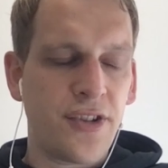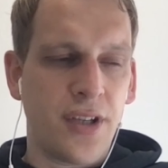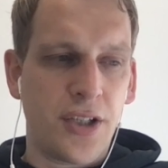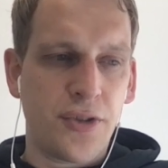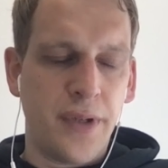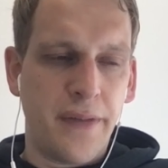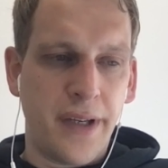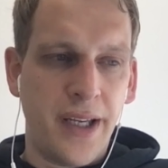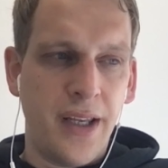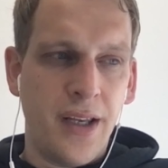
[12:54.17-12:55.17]
starts with
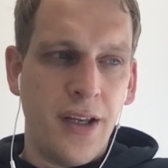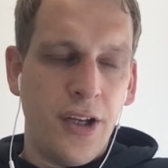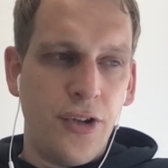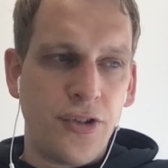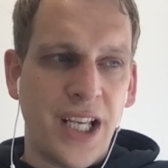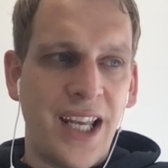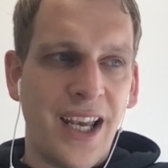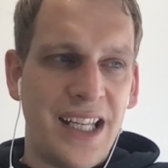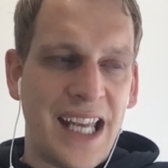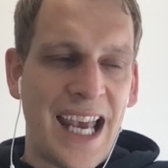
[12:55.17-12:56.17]
a just a,
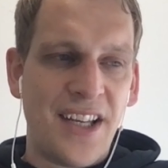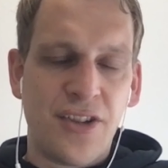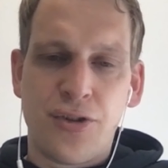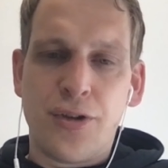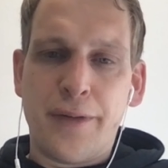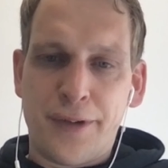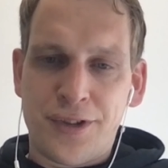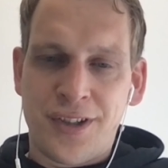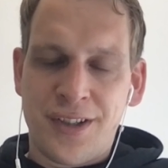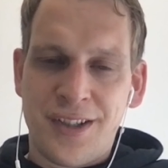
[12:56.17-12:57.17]
a added
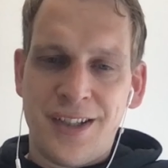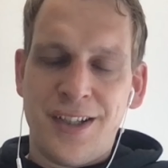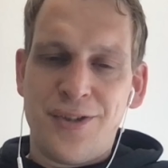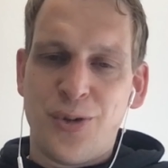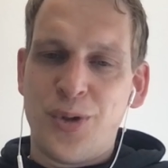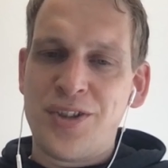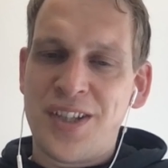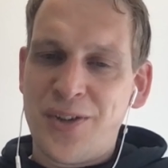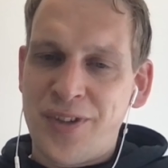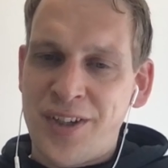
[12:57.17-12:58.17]
service. So there's
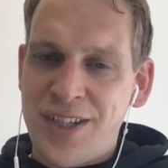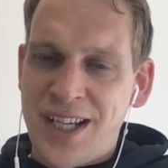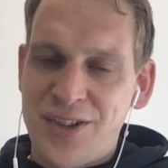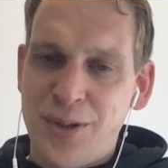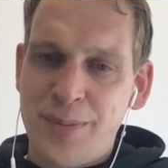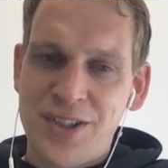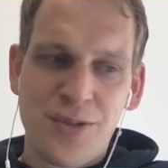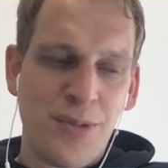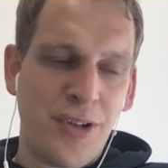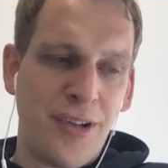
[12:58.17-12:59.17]
still transactional
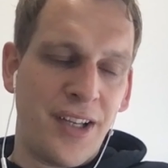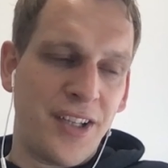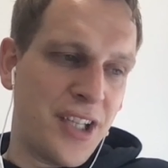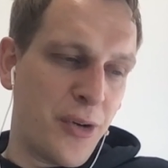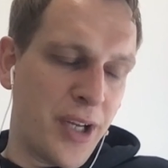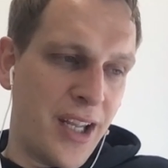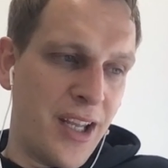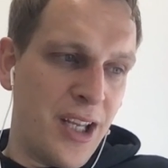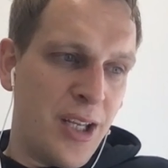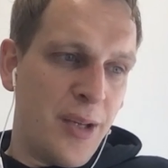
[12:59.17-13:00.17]
business model, and they say, okay,
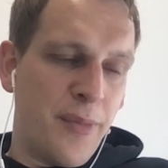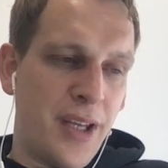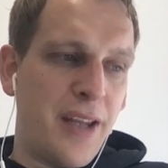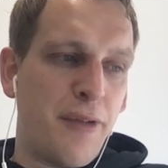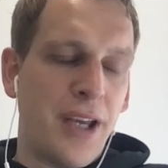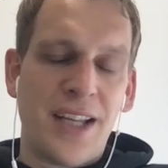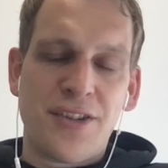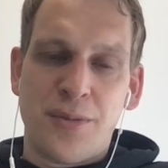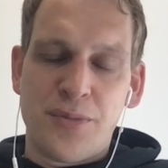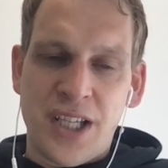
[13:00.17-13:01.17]
if you add
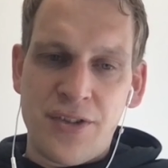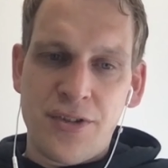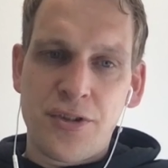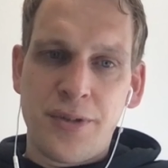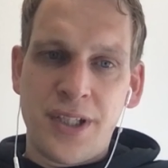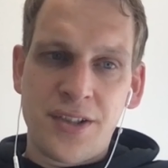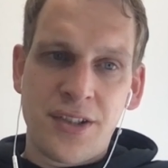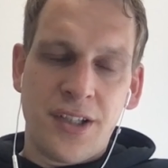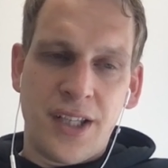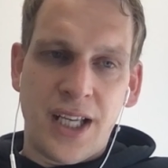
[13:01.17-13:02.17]
some sensors to this,
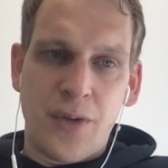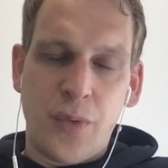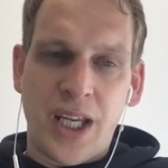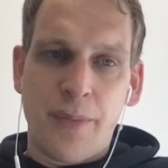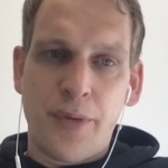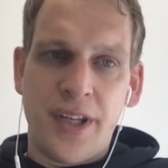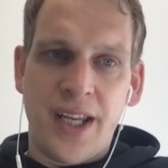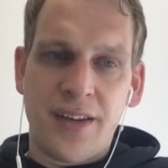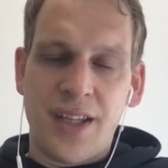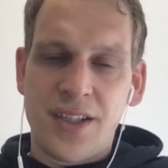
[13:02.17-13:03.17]
then we can
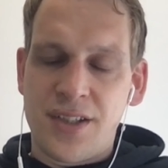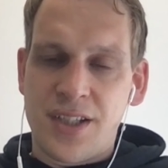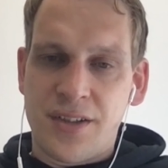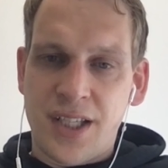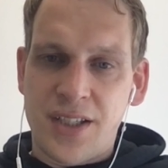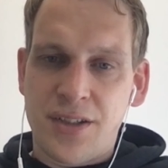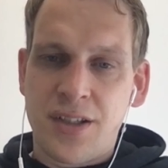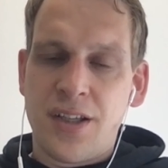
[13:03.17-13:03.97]
predict this, this, and this